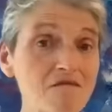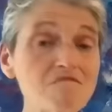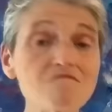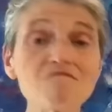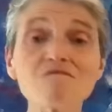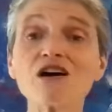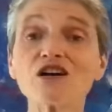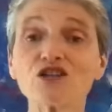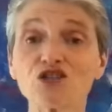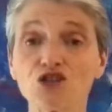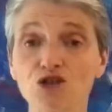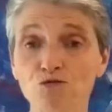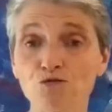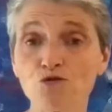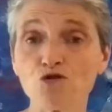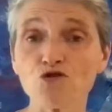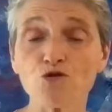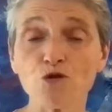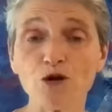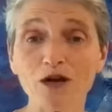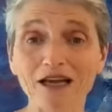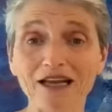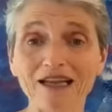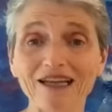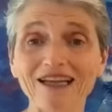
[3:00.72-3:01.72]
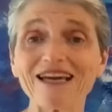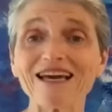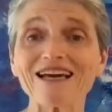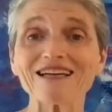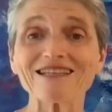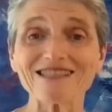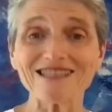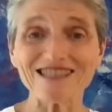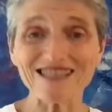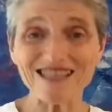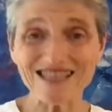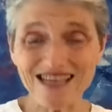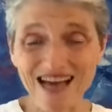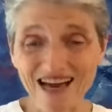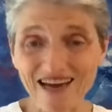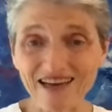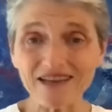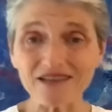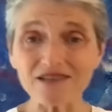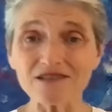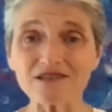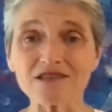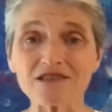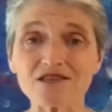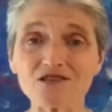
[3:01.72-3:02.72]
much more quickly, and
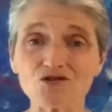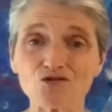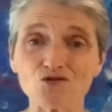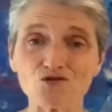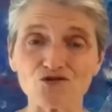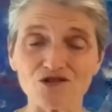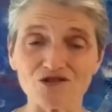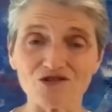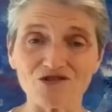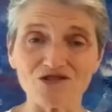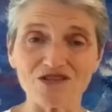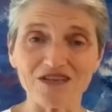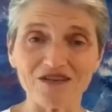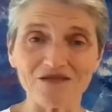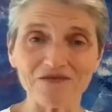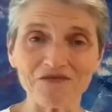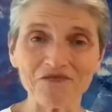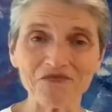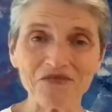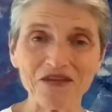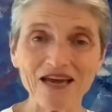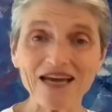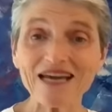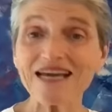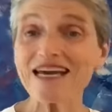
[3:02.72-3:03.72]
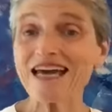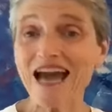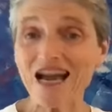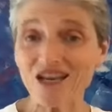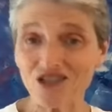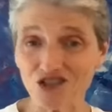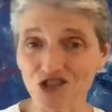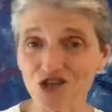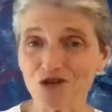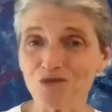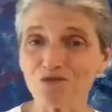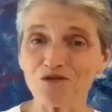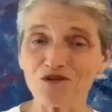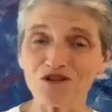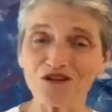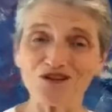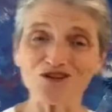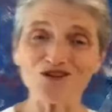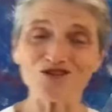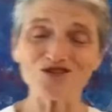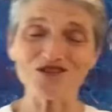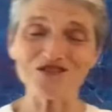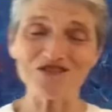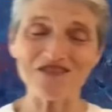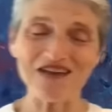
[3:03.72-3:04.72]
science is also going to catch up with a
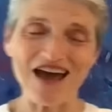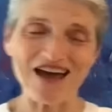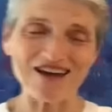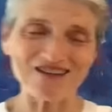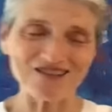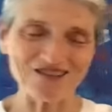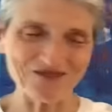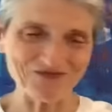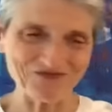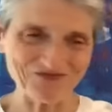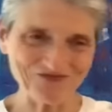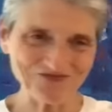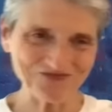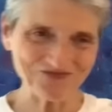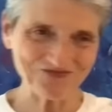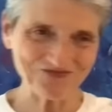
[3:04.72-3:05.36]
lot of that.